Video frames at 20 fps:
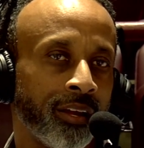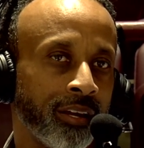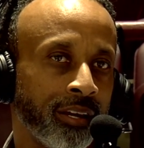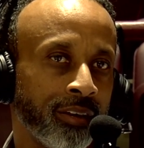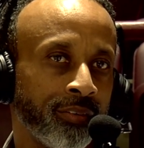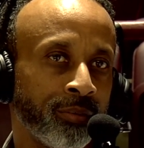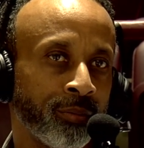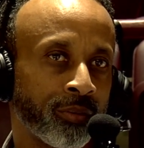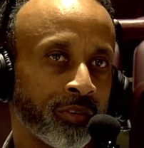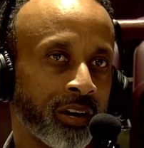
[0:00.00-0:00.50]

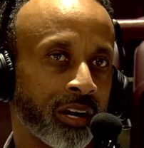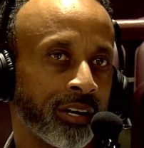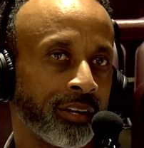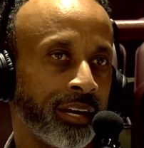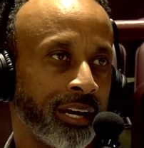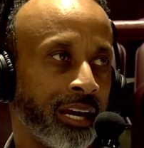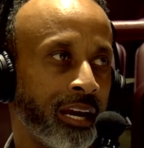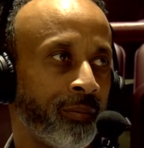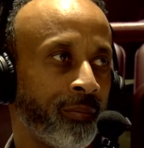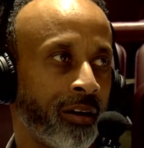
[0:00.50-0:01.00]
Give them credit,
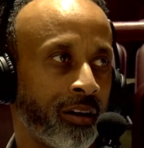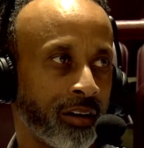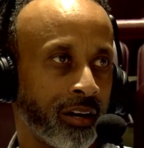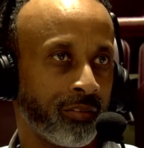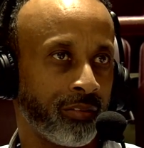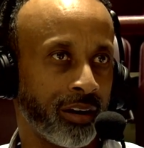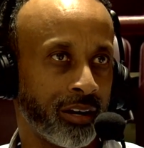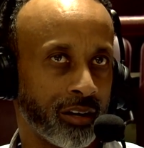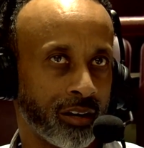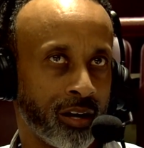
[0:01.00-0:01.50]
they came out and
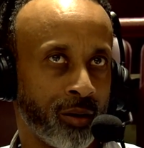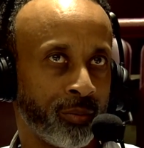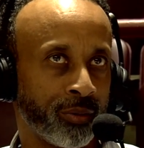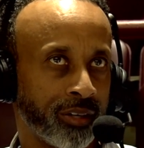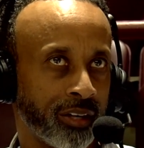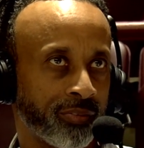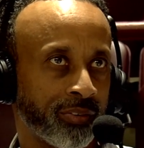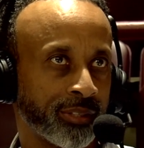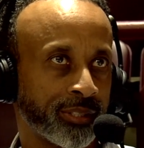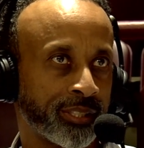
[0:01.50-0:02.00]
they ran a couple
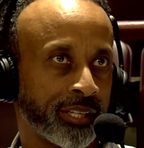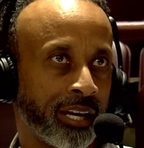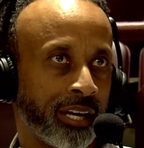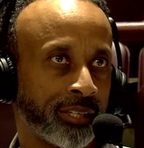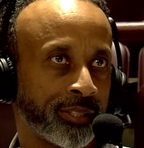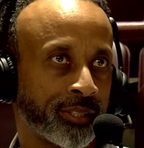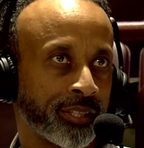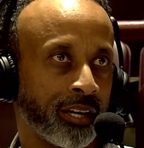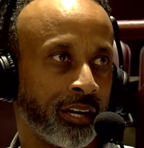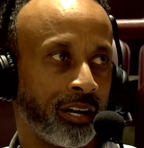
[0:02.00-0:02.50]
different
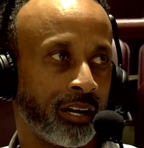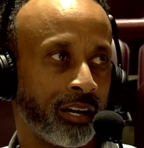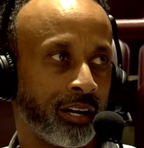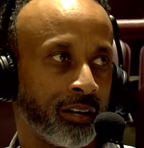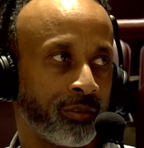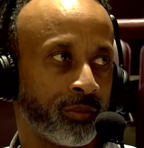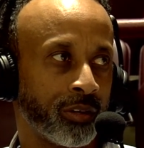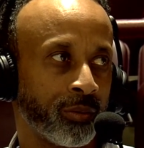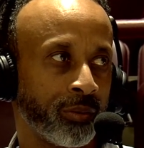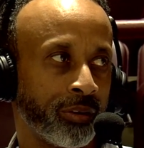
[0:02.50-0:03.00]
sets
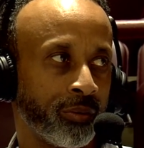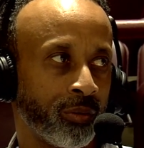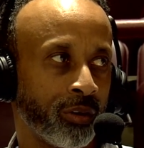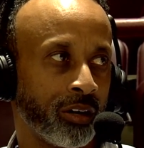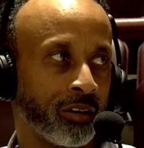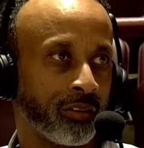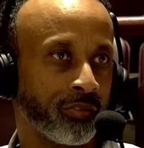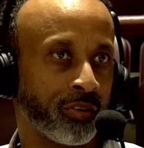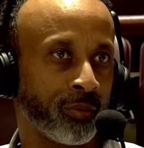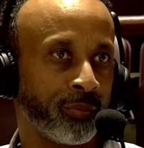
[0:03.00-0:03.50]
where we
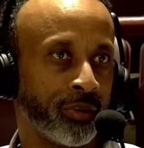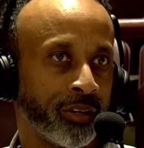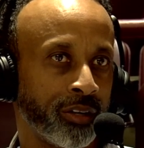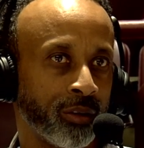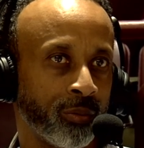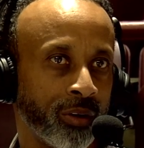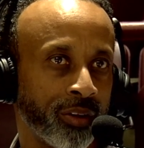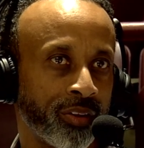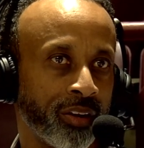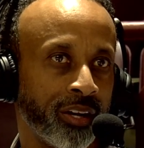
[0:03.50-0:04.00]
weren't
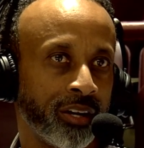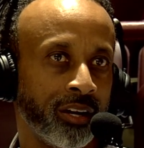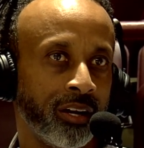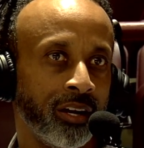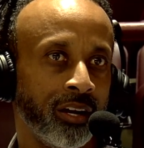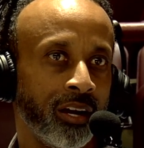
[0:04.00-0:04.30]
familiar with it.